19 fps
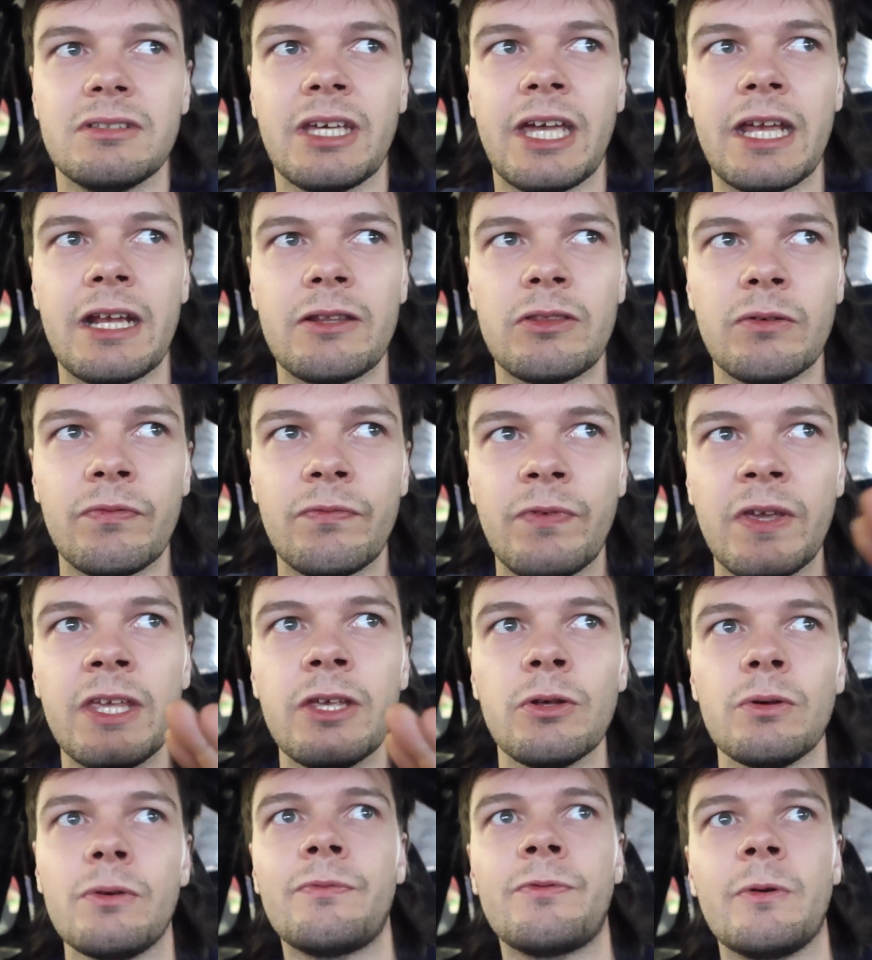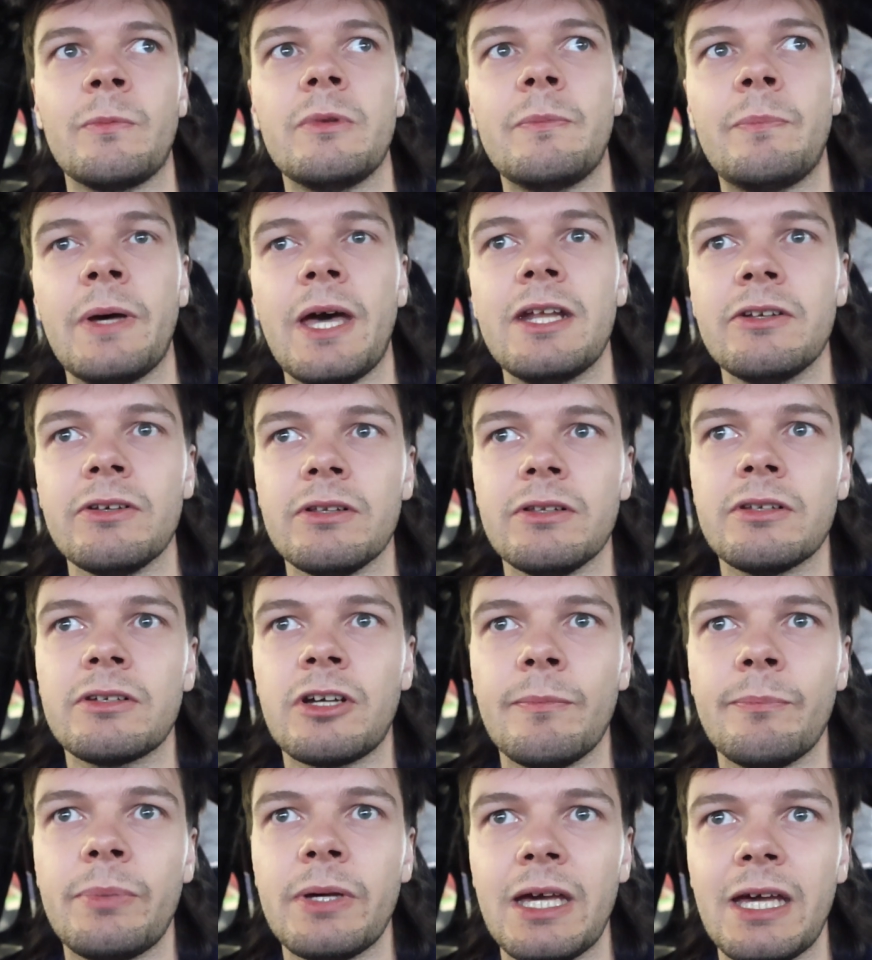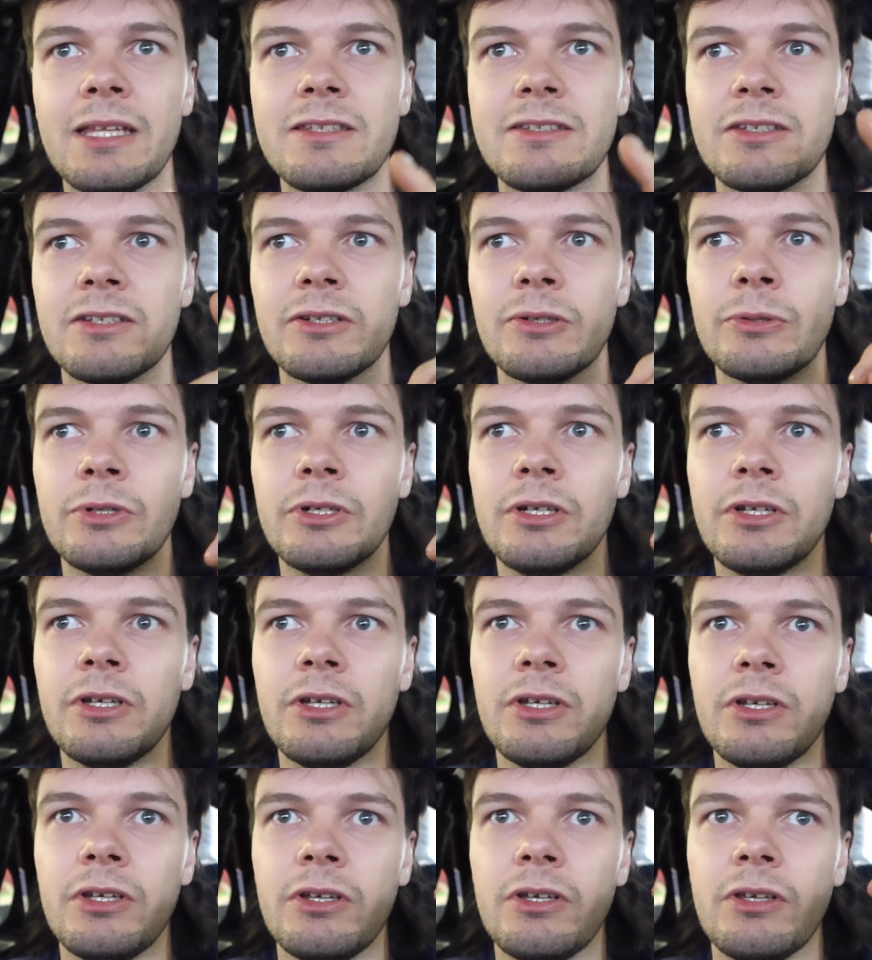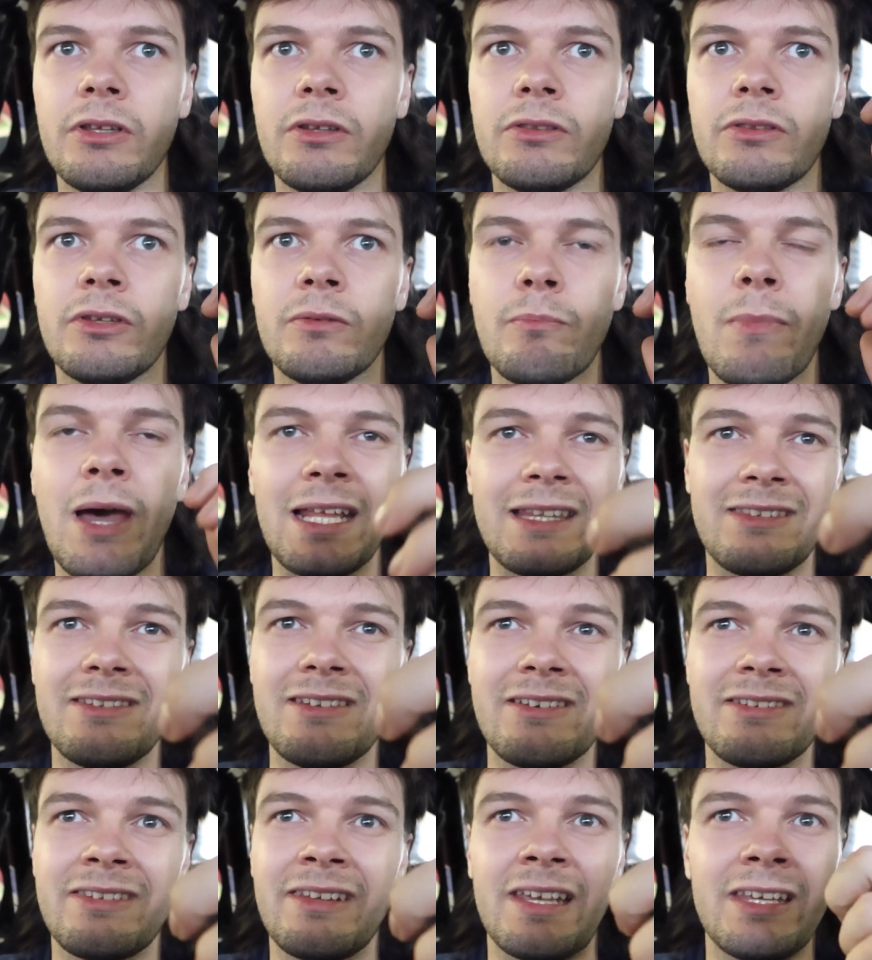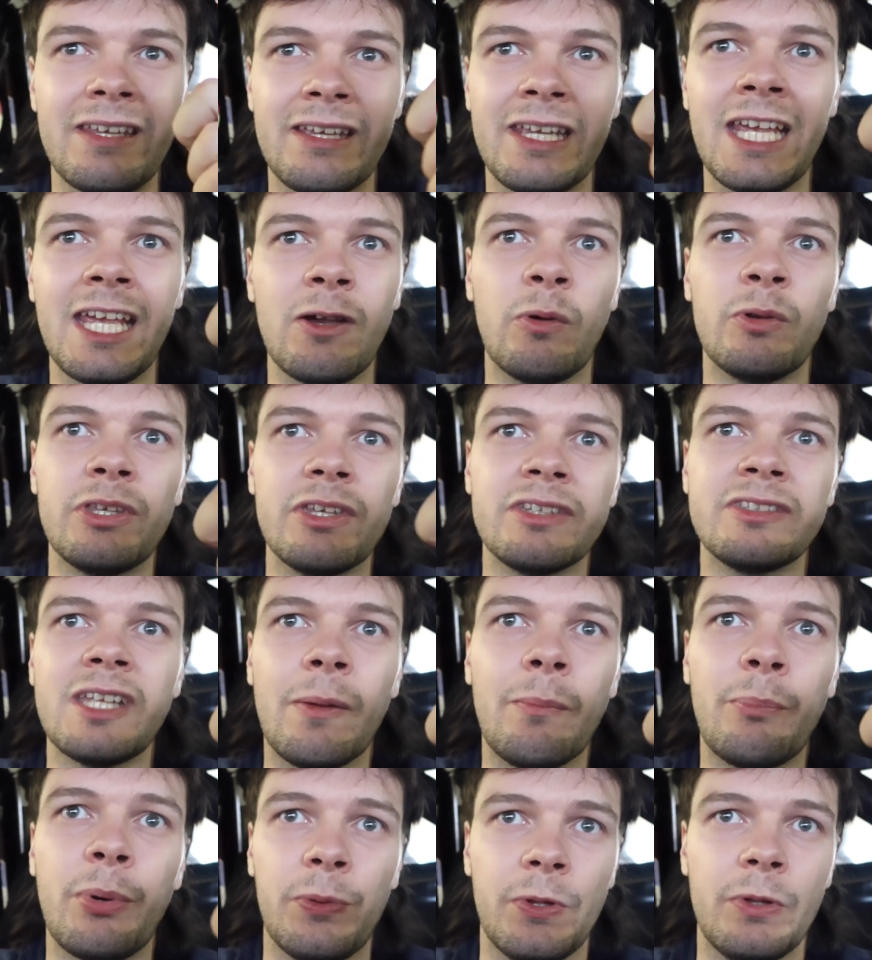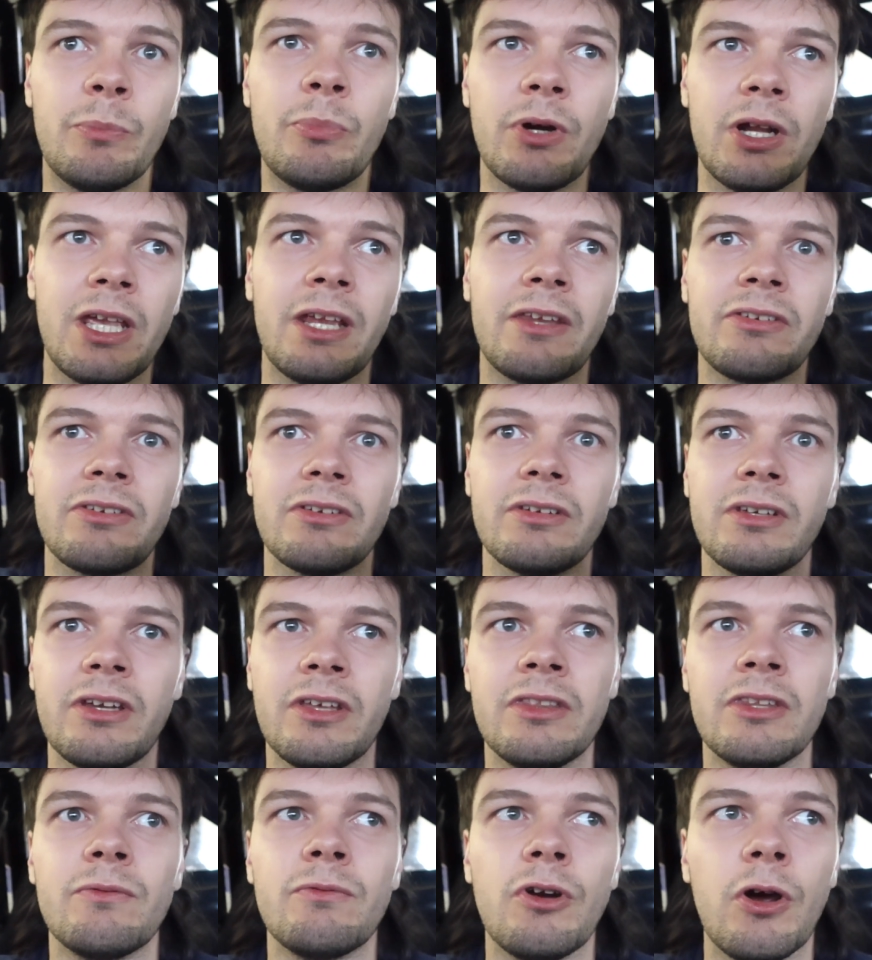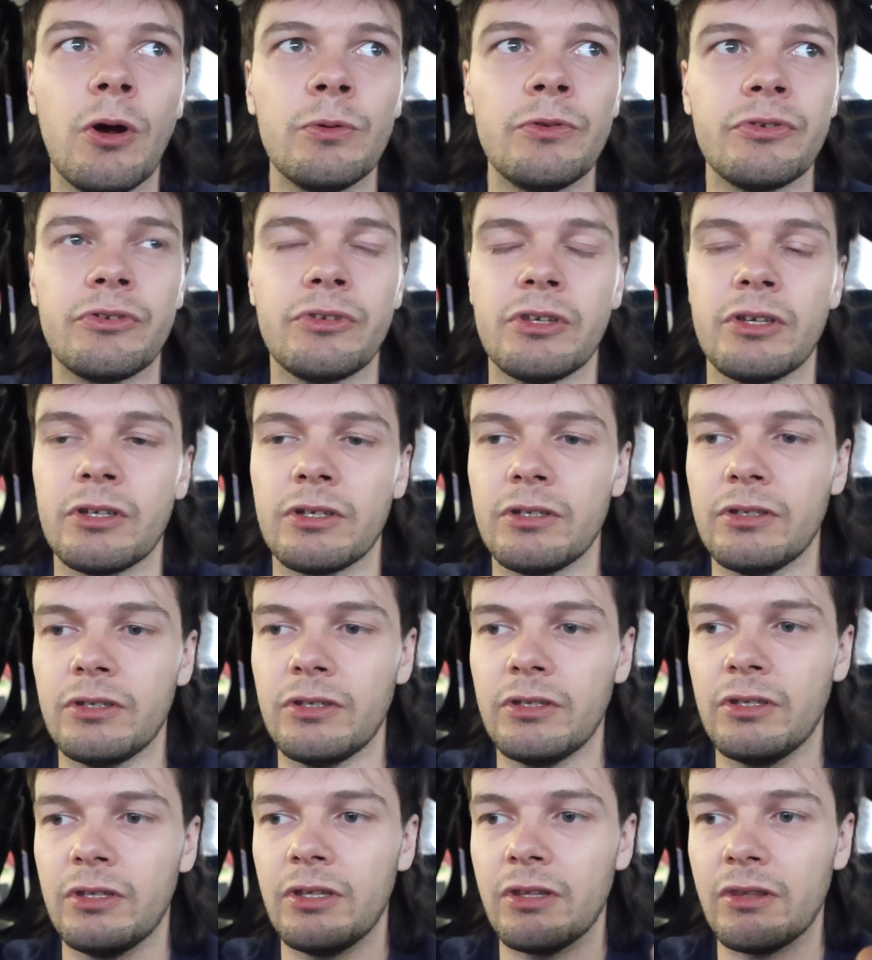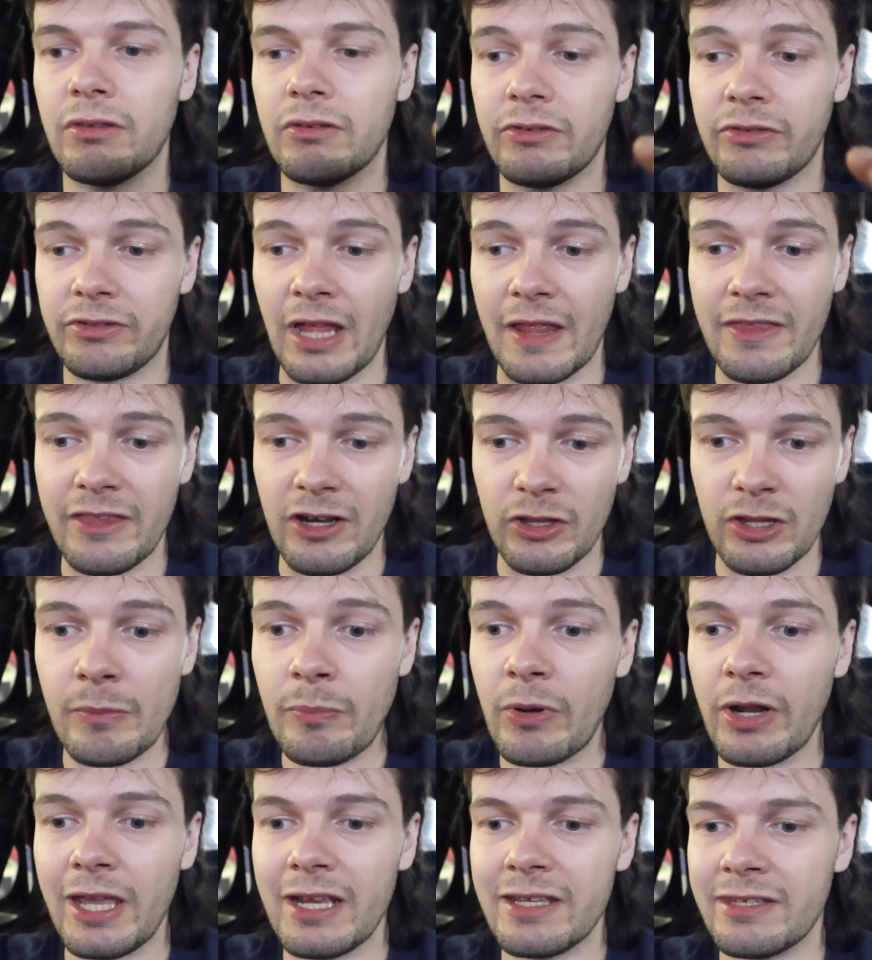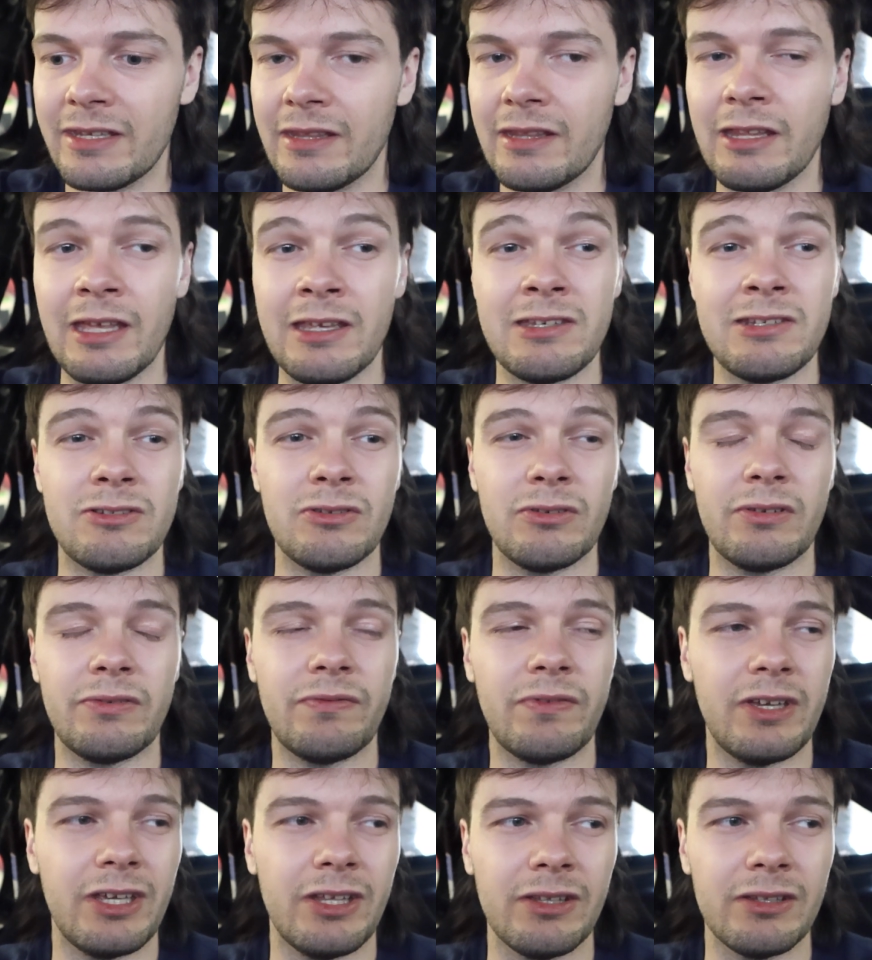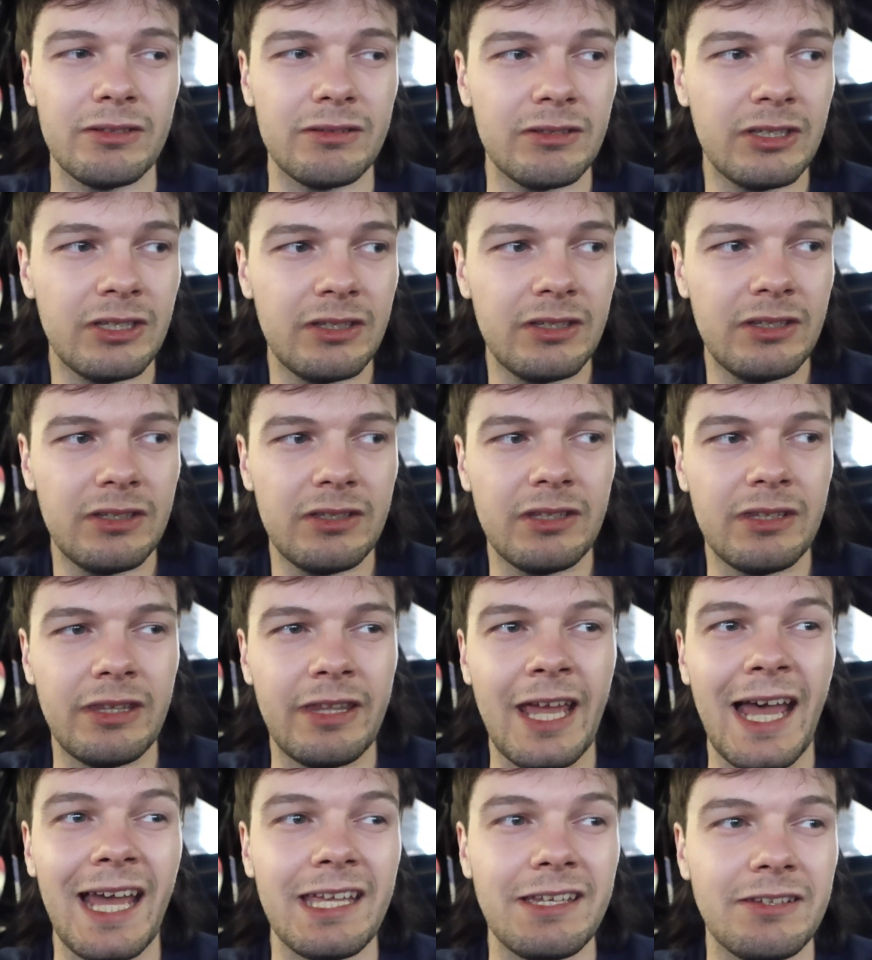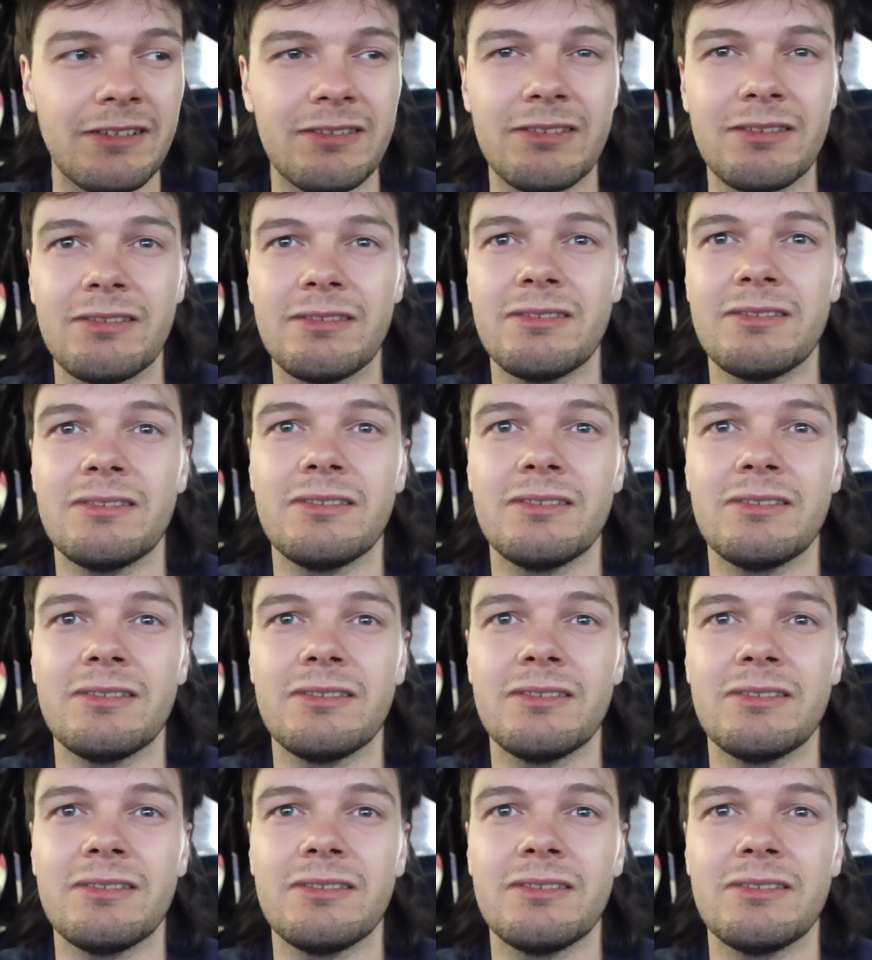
Like the feel from the pedal compared to the madness that you get when you stamp on the brakes and the Roadster. Standing on the brakes in this just felt nice.